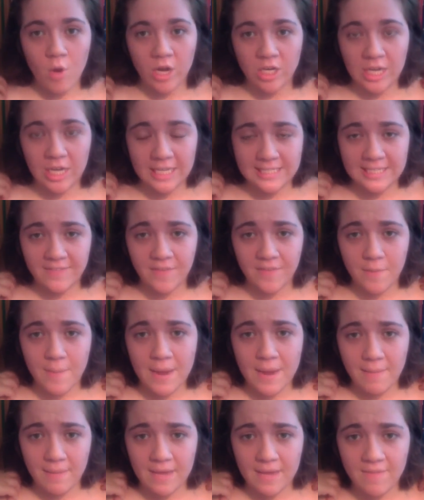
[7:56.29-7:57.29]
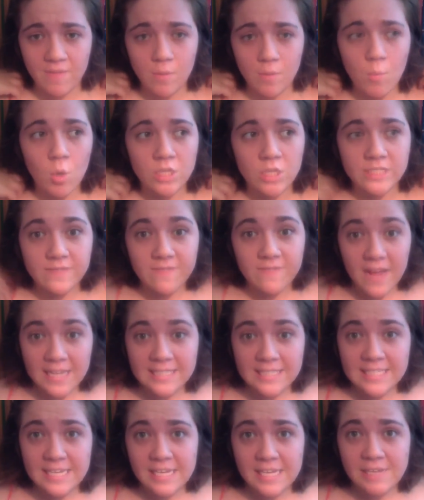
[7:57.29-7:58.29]
aggressive and maybe even more
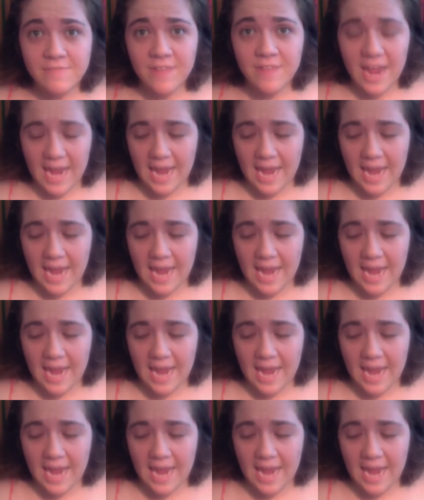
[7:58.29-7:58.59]
defensive.